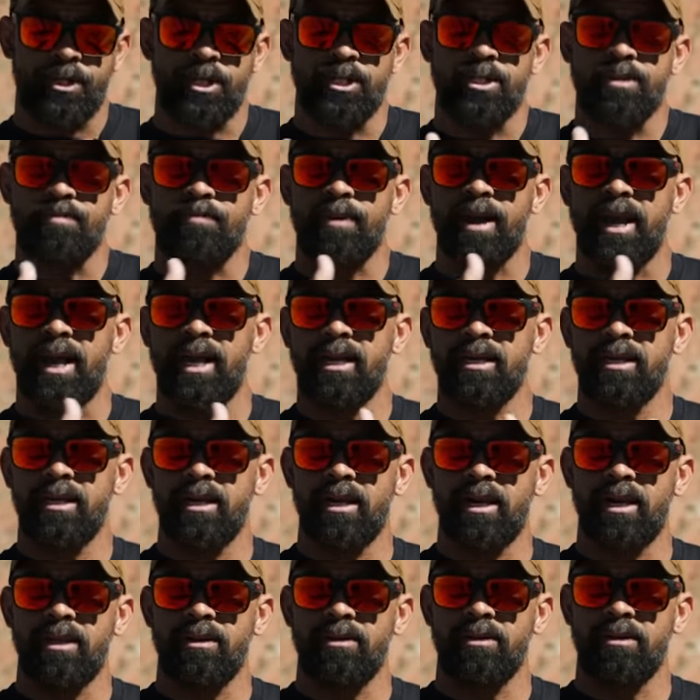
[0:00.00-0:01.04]
participate
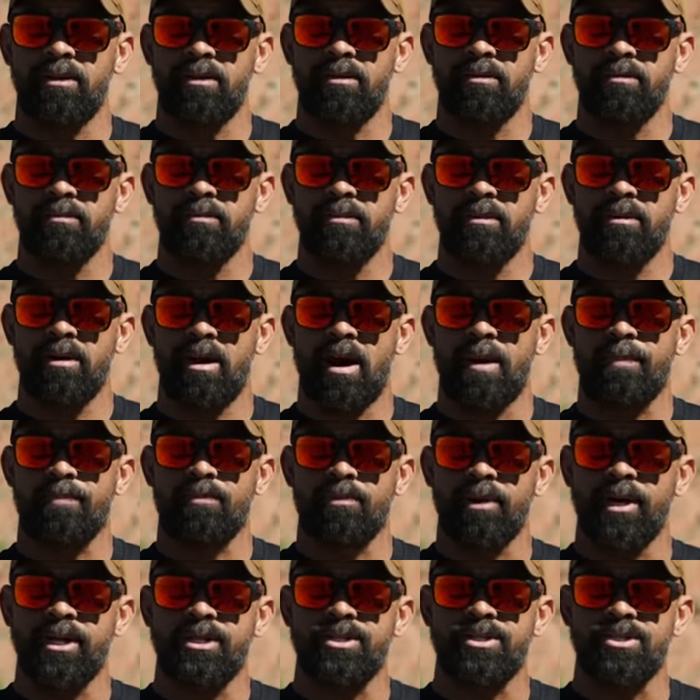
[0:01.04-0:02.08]
in their
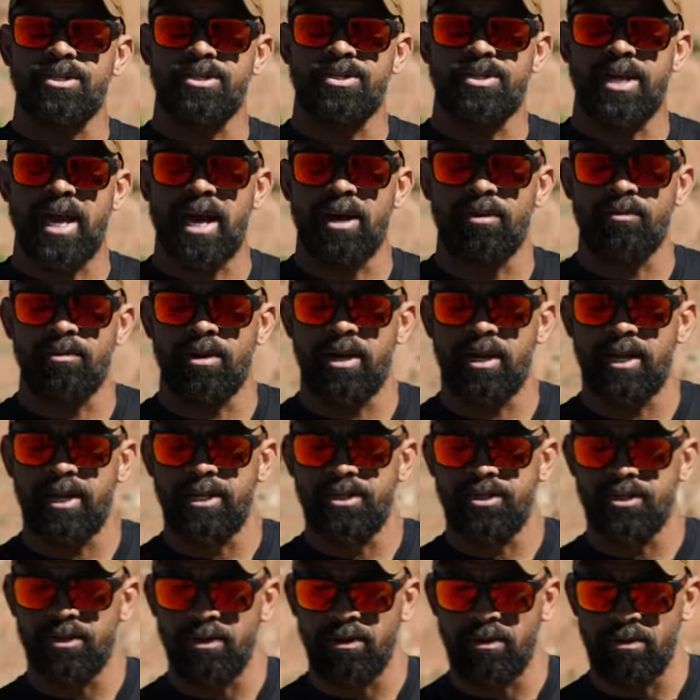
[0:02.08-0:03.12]
operations
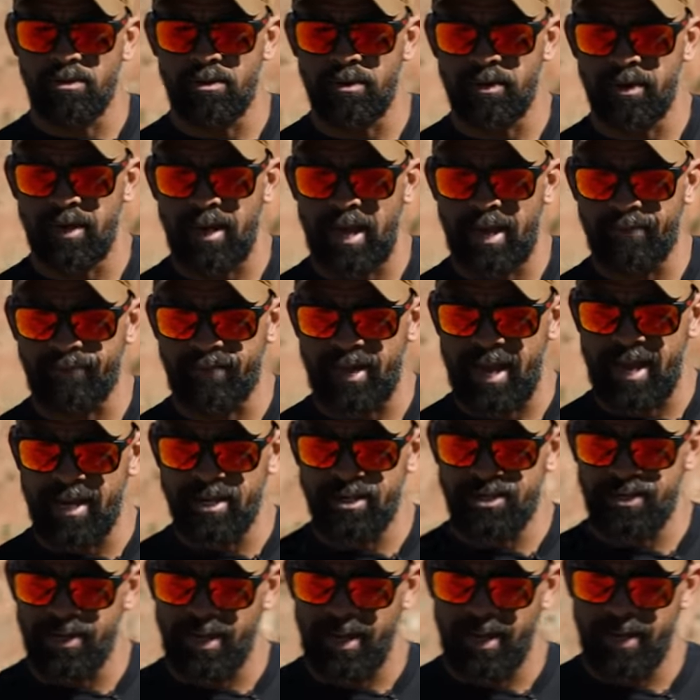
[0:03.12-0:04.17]
downrange or in
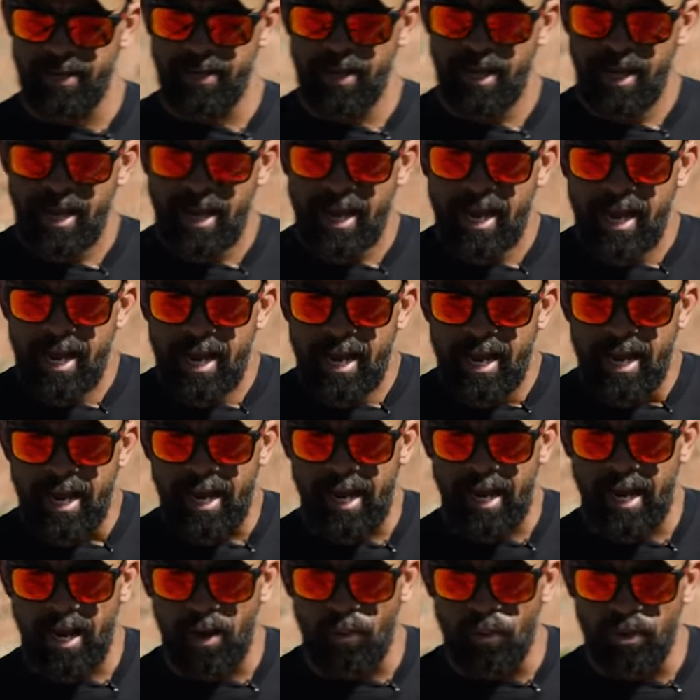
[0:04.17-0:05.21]
Afghanistan.
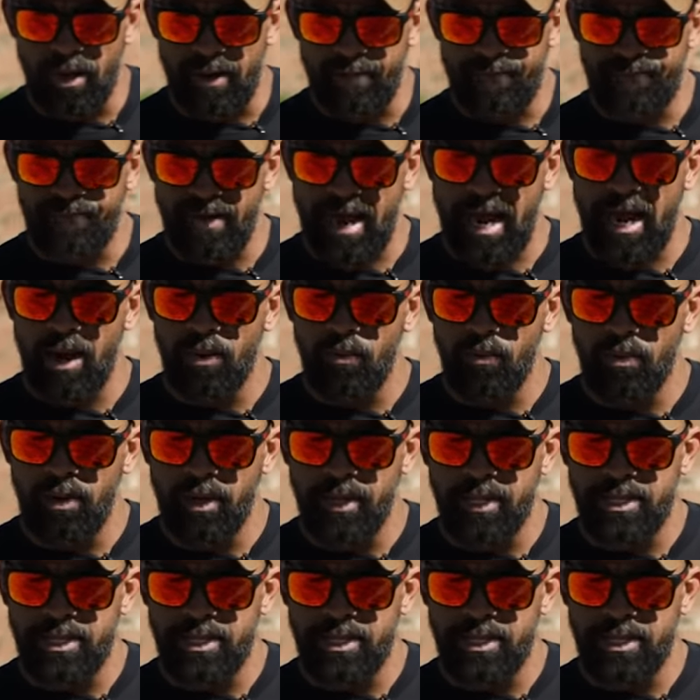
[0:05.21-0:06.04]
And what I found